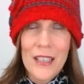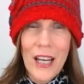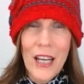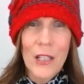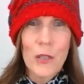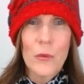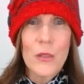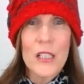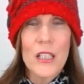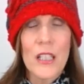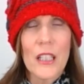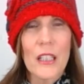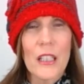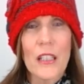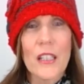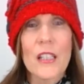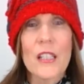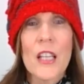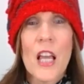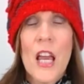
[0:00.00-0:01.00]
kind of
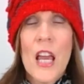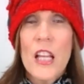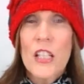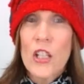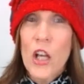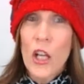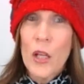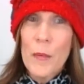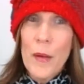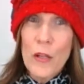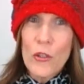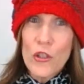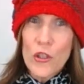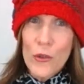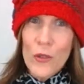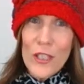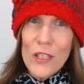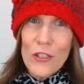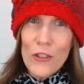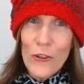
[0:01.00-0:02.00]
ridiculous. It's all about
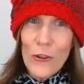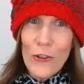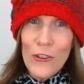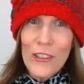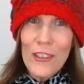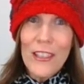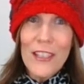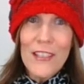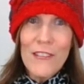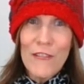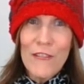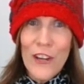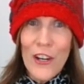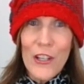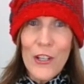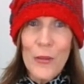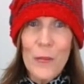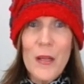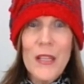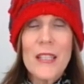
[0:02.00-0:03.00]
your internal
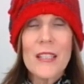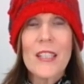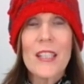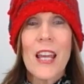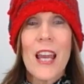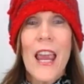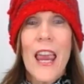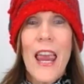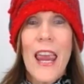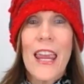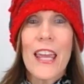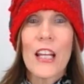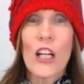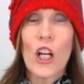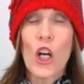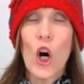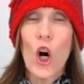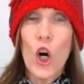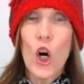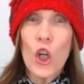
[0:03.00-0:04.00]
environment. And a
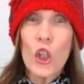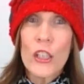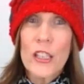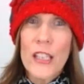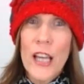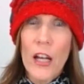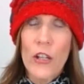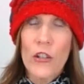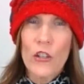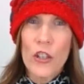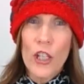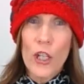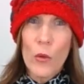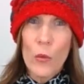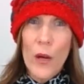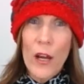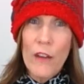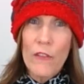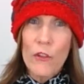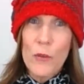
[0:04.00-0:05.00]
cold is actually a
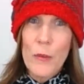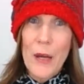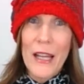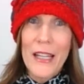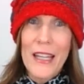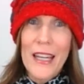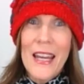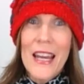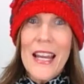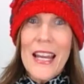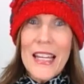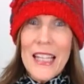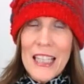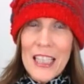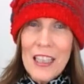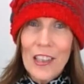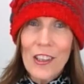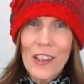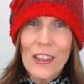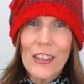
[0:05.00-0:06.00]
way of your body
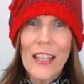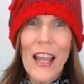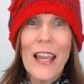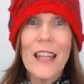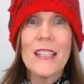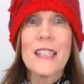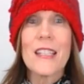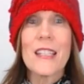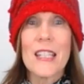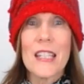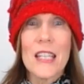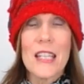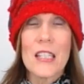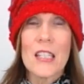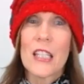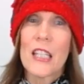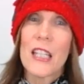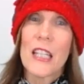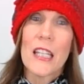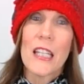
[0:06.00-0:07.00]
cleansing
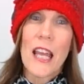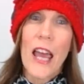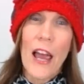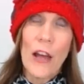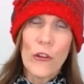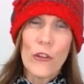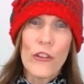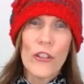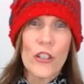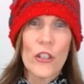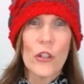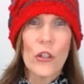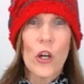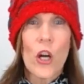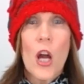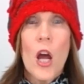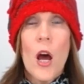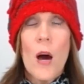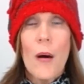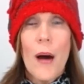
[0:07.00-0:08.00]
to get healthier.
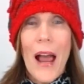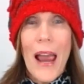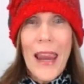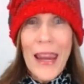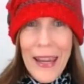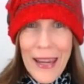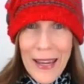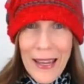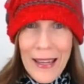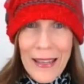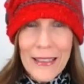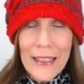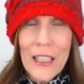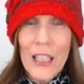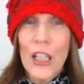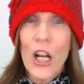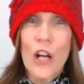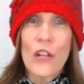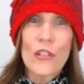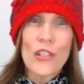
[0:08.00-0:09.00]
And it
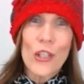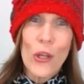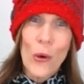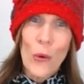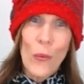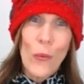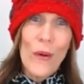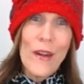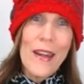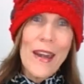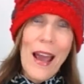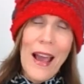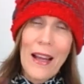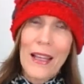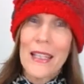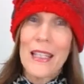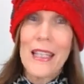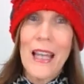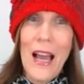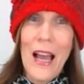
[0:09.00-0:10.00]
can also
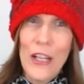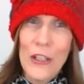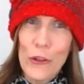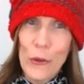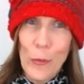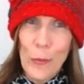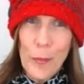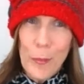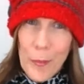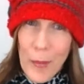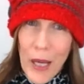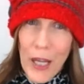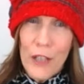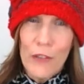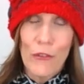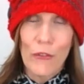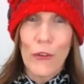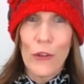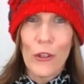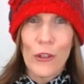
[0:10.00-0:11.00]
knock you on your butt
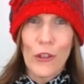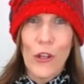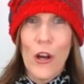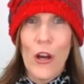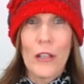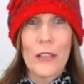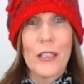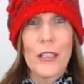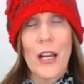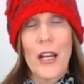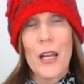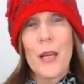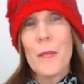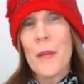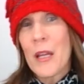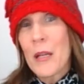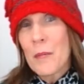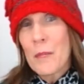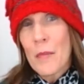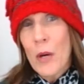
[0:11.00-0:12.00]
for a long time,
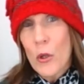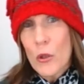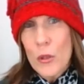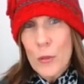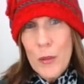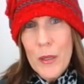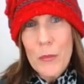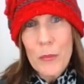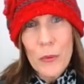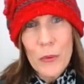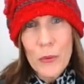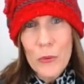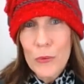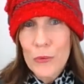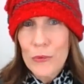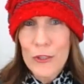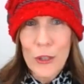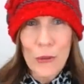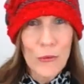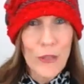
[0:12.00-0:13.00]
and most people
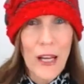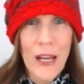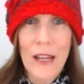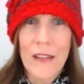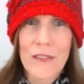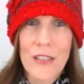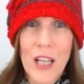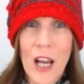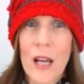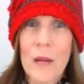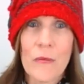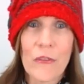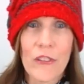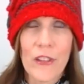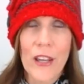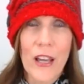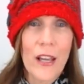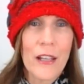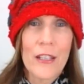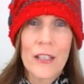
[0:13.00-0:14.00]
don't have time for
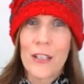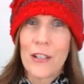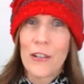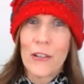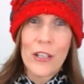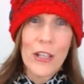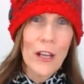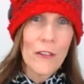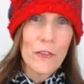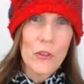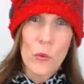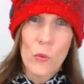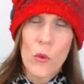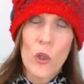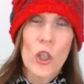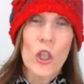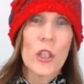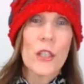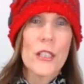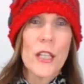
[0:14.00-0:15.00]
that. You have to
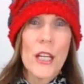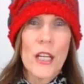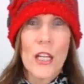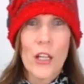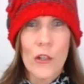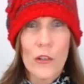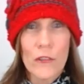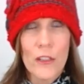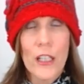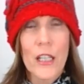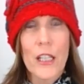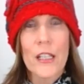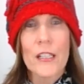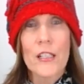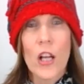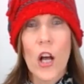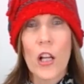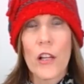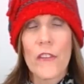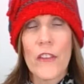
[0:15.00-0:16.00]
work, take care of
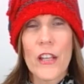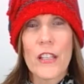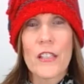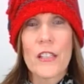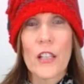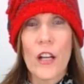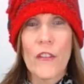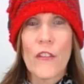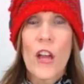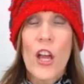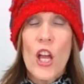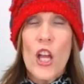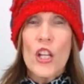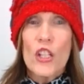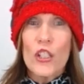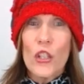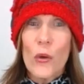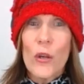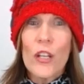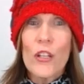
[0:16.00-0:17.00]
kids, all of that stuff.
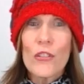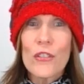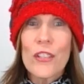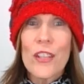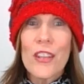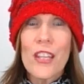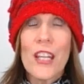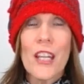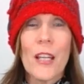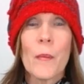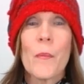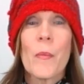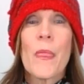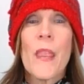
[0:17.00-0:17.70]
So here's the thing.